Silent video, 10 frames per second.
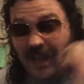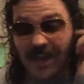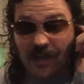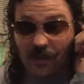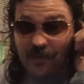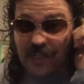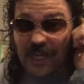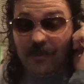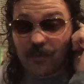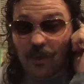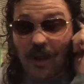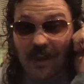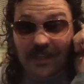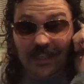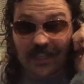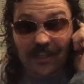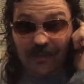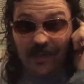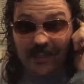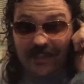I know James Wan he
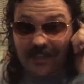directed